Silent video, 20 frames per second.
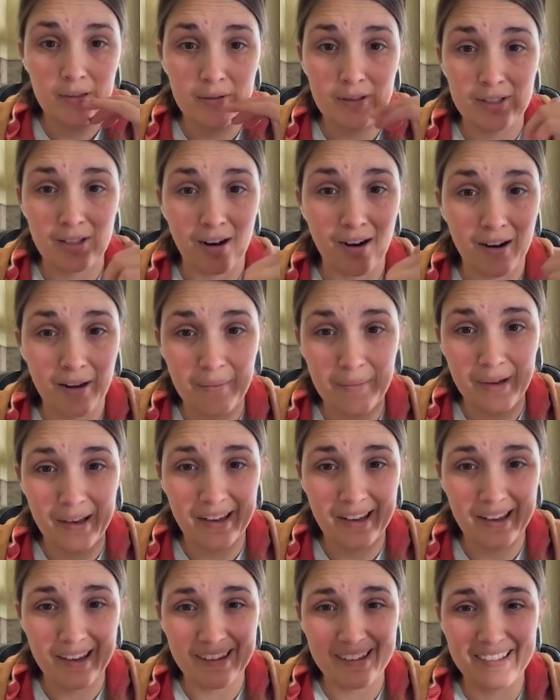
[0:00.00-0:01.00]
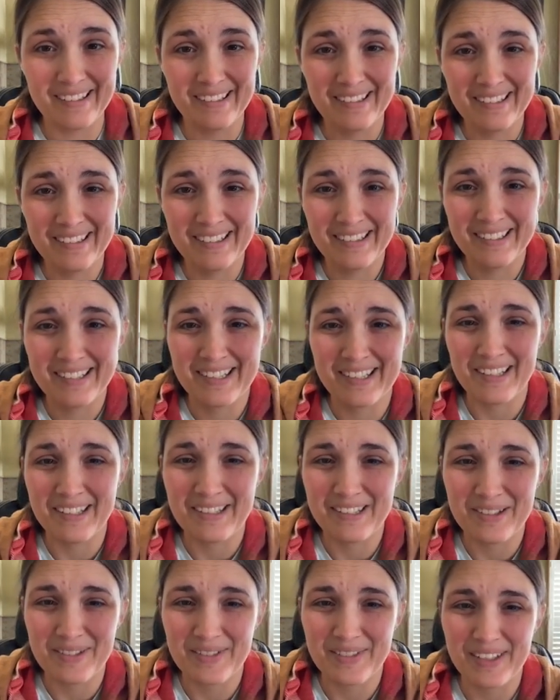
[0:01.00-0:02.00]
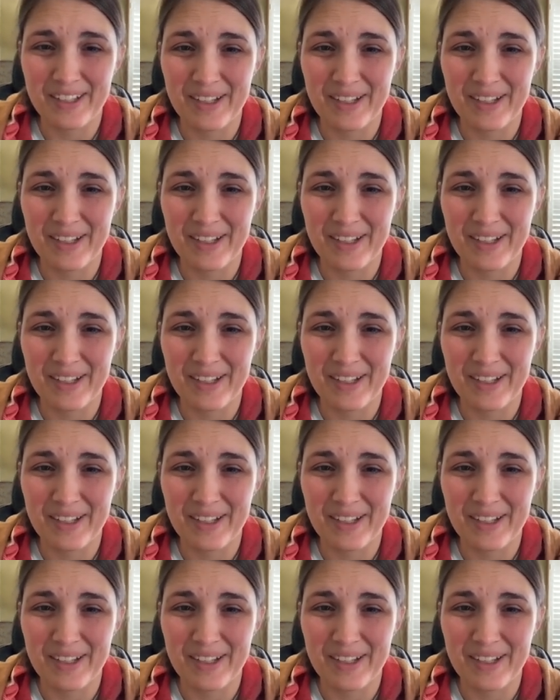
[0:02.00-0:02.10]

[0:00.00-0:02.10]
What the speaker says: Sorry, my son is over